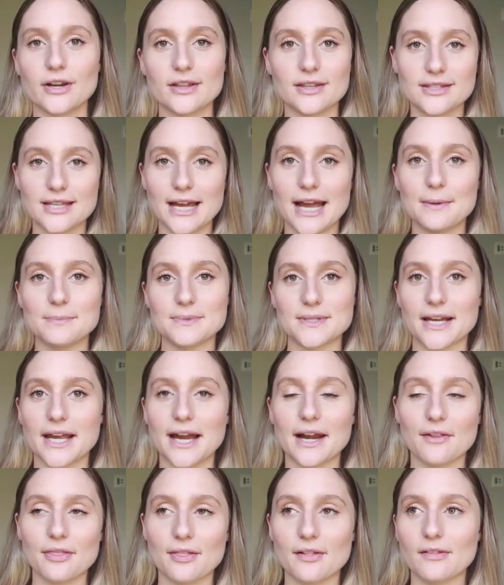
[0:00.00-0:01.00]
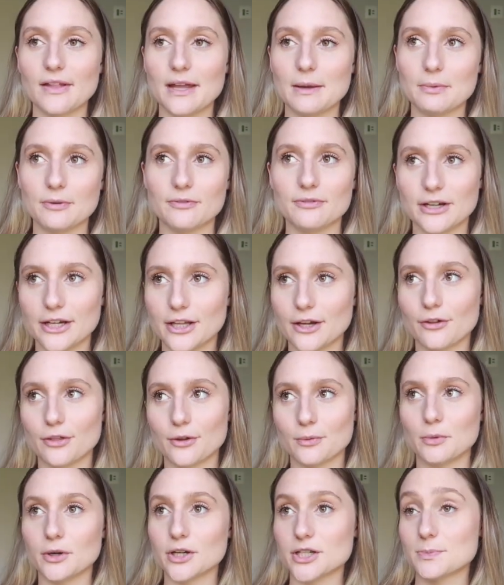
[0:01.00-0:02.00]
to the times again in the labor video,
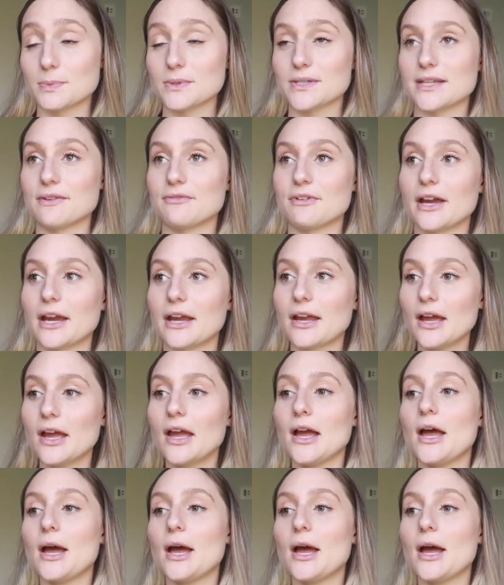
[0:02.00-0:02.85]
they're more specific.